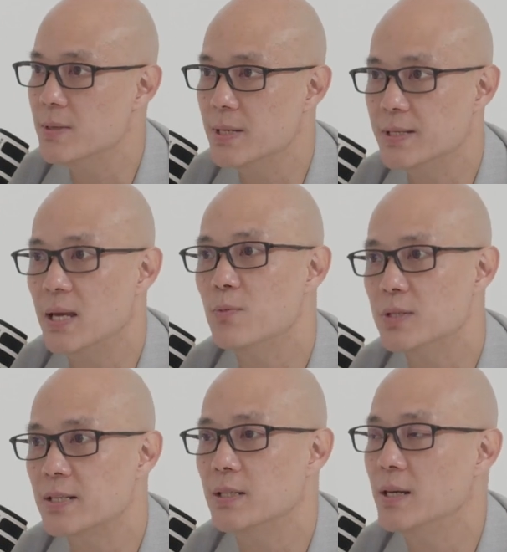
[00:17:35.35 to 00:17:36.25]
the team was
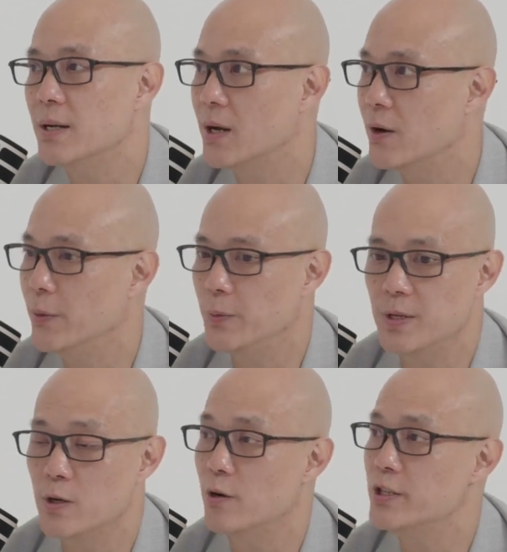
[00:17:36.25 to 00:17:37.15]
actually going to go
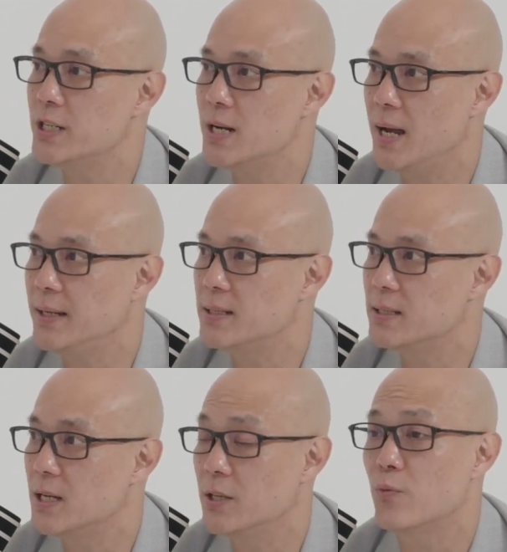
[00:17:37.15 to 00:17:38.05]
negotiate
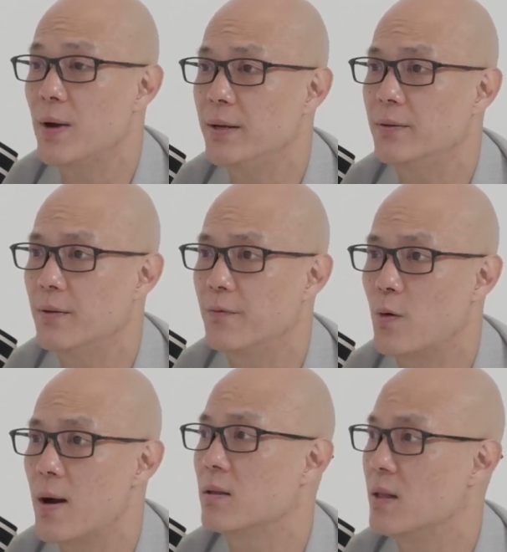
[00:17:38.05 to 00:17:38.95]
the rate
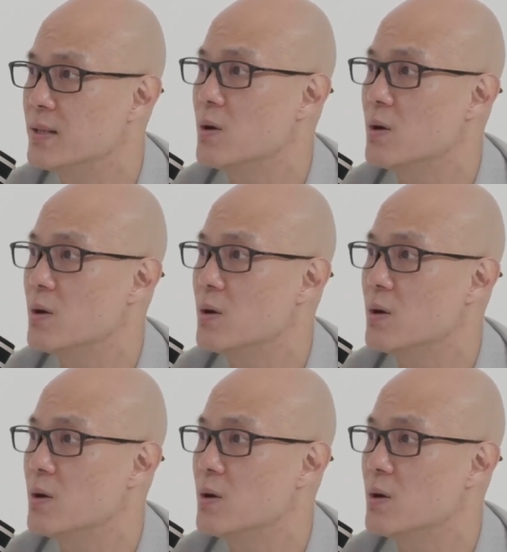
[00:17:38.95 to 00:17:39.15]
for our clients